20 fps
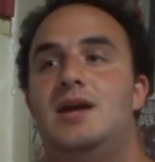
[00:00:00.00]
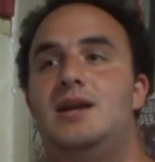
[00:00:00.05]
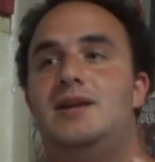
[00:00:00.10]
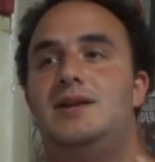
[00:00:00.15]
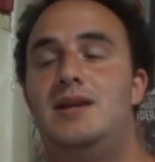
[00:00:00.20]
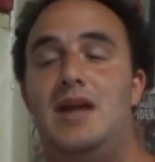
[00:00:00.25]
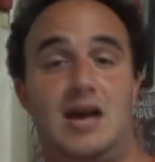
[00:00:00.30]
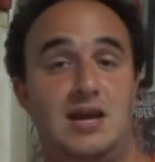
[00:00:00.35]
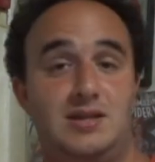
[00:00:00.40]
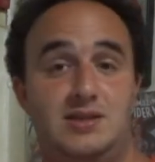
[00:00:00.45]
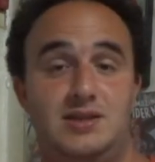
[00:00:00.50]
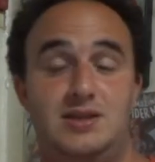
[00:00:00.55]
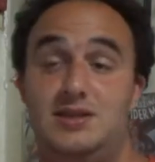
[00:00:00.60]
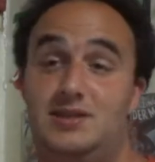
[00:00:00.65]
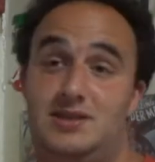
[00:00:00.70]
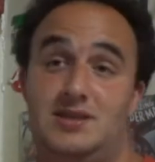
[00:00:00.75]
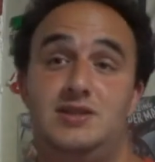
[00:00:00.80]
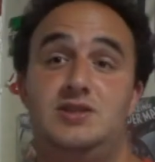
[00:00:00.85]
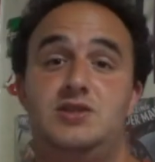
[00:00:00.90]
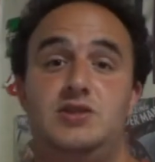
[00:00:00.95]
Next
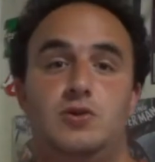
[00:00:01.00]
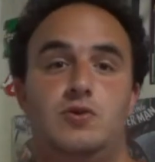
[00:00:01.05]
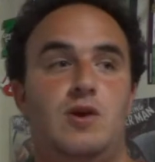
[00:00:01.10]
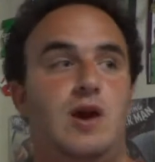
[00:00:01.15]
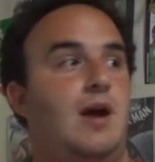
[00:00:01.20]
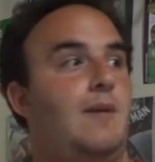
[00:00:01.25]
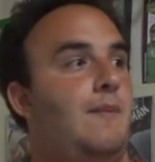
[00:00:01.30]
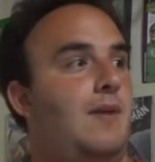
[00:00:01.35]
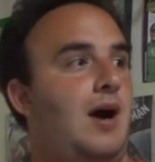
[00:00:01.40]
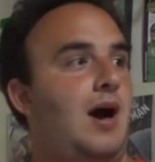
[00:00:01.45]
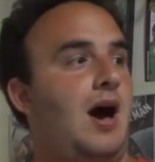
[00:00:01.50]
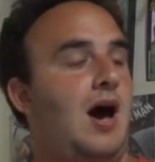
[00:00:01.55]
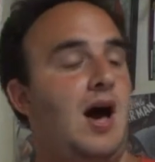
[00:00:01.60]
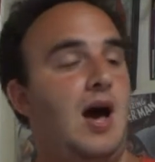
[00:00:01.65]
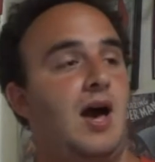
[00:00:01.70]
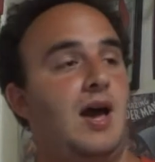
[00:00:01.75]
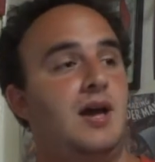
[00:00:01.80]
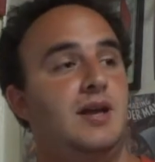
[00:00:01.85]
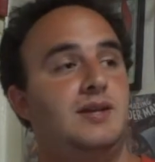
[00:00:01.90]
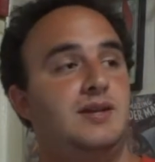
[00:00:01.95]
is Instagram.
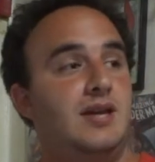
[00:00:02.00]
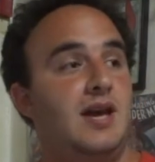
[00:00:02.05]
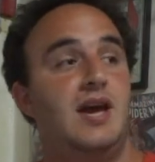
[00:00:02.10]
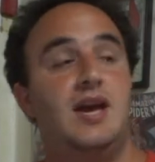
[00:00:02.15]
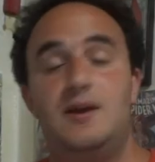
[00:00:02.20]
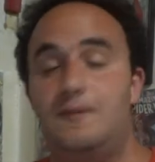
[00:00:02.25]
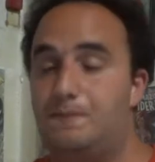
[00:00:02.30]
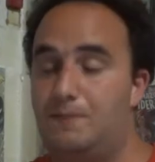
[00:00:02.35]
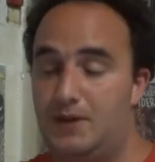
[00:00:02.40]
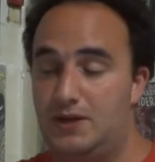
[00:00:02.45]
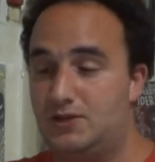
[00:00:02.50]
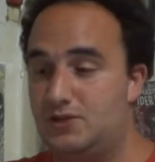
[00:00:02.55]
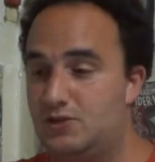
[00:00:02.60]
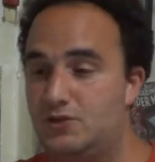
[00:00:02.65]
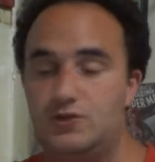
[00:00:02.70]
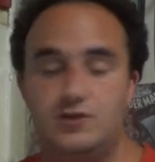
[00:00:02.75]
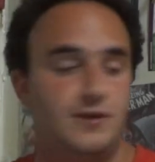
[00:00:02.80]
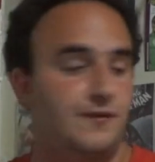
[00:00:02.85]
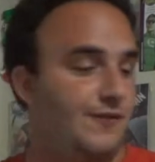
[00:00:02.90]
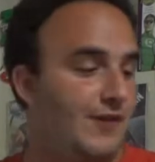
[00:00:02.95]
I take
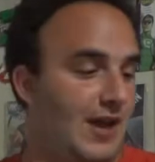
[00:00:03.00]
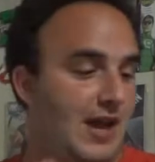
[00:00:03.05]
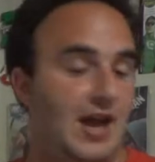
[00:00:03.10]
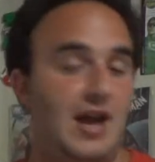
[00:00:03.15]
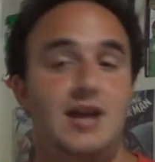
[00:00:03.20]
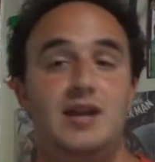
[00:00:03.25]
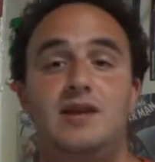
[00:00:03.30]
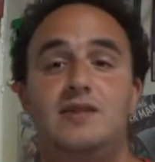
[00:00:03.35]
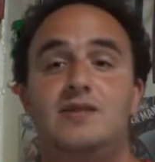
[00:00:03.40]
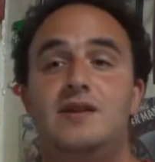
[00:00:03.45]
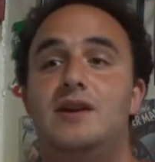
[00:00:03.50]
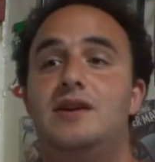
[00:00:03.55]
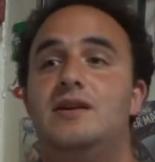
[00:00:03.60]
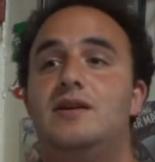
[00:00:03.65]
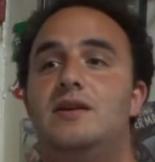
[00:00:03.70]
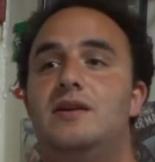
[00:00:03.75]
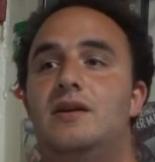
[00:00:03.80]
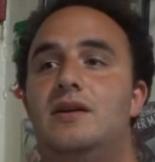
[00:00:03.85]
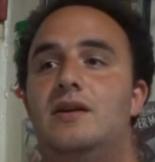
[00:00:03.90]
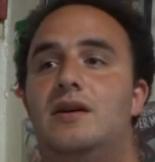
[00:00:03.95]
pictures of
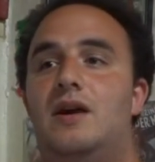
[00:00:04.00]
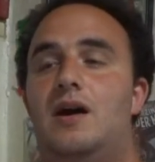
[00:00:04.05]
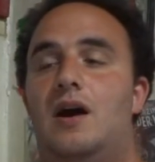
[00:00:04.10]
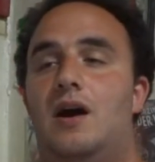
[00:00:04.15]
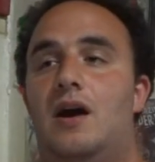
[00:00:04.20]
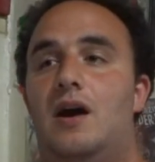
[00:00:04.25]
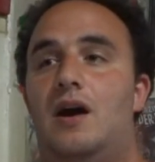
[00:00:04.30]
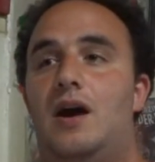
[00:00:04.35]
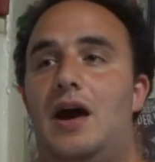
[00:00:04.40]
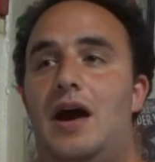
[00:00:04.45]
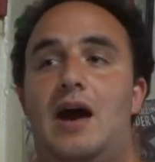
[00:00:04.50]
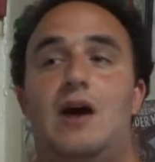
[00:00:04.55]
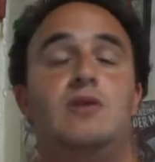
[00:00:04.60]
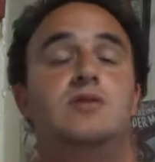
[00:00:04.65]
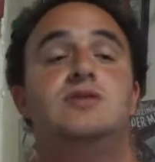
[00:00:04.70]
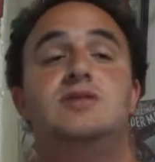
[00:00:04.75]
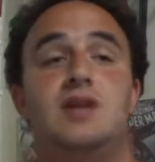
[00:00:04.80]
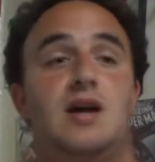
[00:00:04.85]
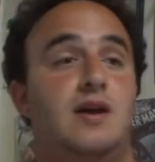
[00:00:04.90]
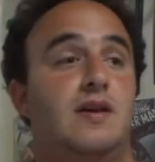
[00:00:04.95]
anything
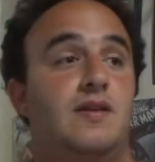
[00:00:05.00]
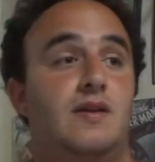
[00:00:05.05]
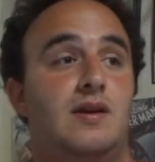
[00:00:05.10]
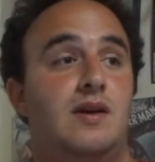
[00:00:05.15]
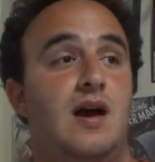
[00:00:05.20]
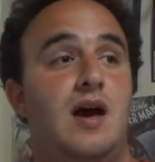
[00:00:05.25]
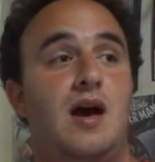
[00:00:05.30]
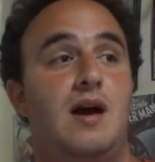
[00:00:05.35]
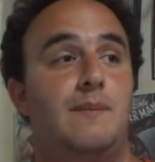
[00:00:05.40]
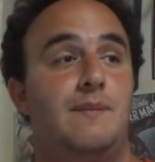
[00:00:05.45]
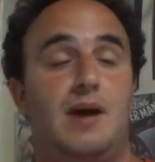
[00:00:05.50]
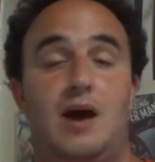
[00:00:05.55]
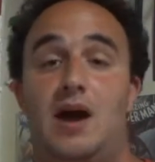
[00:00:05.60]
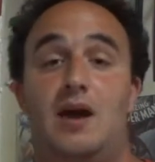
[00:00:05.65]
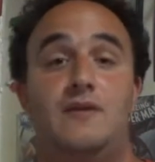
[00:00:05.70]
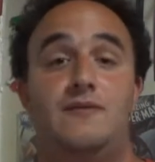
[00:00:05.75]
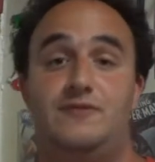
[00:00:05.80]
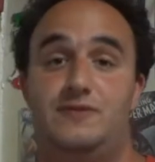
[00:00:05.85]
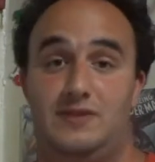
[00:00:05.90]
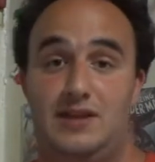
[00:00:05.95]
outside of the
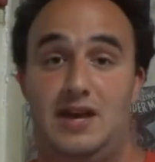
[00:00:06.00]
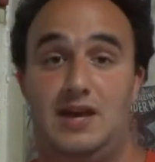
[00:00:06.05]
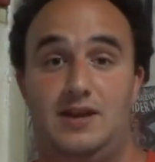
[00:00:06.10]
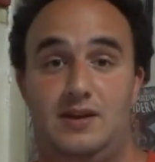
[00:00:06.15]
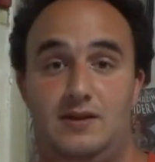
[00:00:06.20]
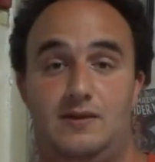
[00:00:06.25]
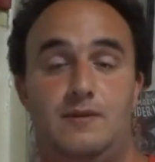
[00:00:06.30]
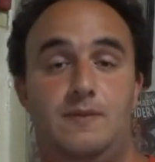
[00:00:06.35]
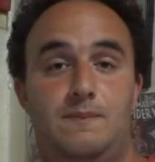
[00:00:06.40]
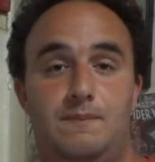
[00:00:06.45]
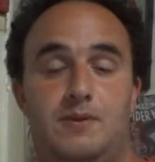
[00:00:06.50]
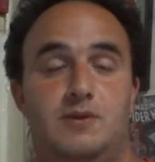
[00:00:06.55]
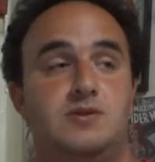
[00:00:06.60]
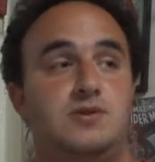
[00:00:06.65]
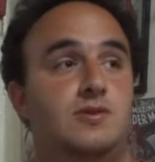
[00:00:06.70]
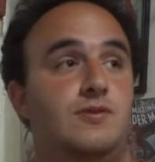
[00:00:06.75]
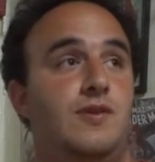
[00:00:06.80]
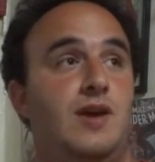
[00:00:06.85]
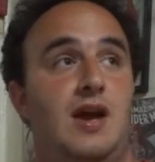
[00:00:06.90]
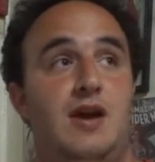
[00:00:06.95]
I've taken
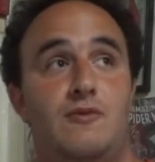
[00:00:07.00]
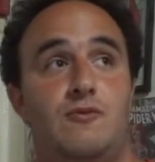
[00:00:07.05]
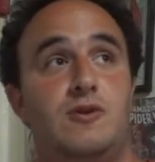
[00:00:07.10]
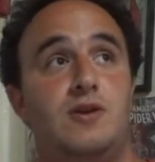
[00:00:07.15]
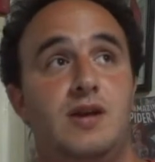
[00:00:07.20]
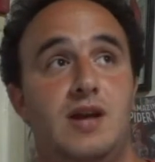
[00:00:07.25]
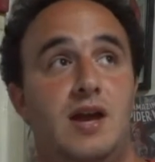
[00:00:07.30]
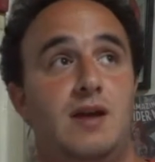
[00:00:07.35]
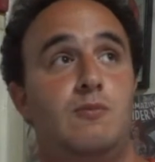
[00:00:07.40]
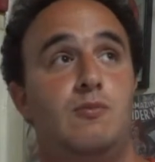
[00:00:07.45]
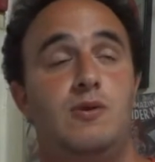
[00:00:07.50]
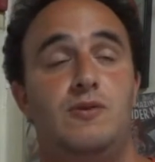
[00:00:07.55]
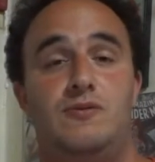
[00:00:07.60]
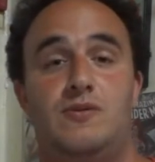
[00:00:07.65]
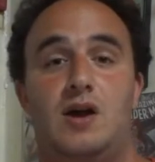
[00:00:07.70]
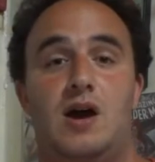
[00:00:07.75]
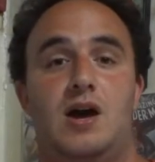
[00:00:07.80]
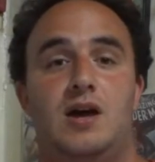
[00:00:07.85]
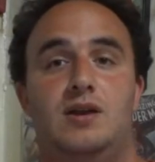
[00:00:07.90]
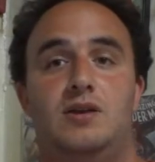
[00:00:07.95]
pictures of every game we've
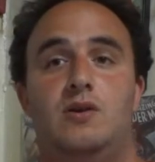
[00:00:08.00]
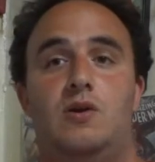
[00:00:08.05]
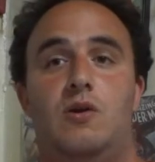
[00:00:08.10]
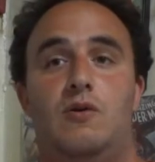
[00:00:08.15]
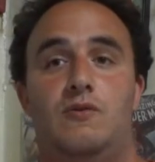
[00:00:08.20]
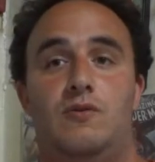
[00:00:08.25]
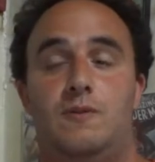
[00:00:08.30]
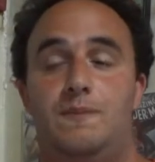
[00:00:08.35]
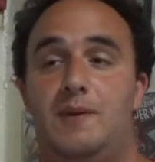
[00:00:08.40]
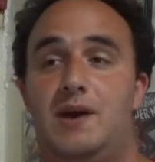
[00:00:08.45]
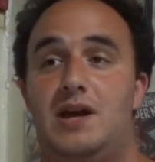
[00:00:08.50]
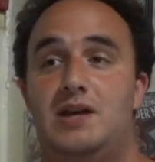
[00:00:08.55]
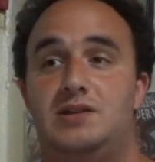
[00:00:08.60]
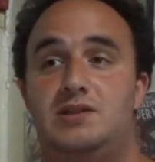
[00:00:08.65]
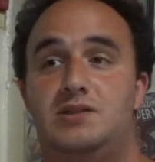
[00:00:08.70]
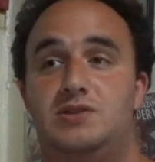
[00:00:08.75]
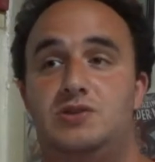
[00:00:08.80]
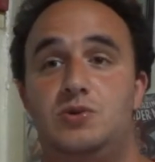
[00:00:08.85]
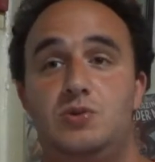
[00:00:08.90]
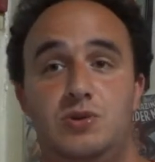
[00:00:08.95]
gotten over the
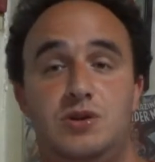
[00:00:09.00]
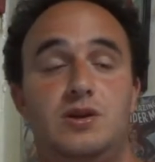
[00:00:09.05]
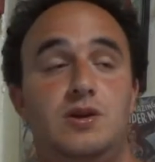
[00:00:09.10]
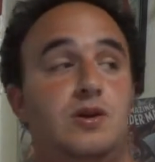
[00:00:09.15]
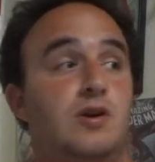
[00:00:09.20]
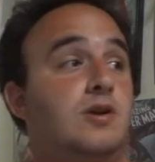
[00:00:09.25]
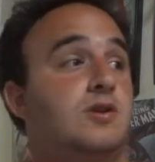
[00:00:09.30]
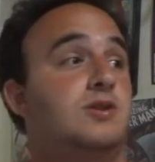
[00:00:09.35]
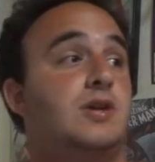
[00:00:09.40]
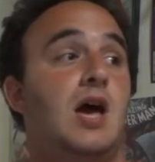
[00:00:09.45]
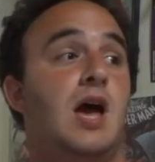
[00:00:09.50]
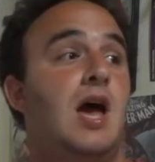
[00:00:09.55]
past 2 years,